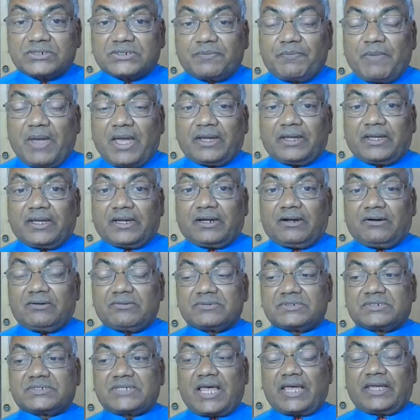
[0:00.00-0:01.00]
bank
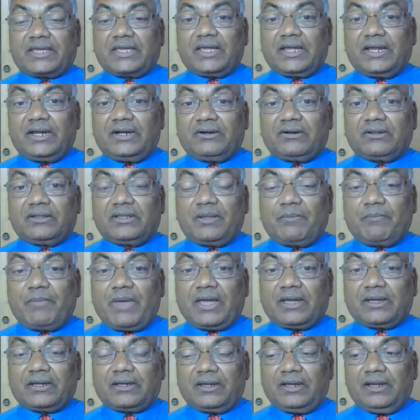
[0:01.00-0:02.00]
accounts, hacking into the
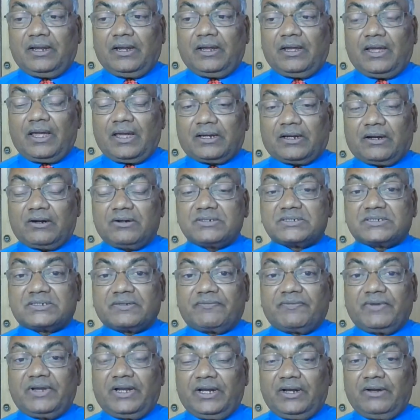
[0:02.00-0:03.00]
bank accounts
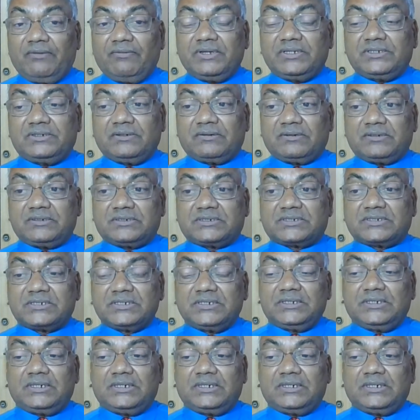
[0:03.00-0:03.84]
of the individuals,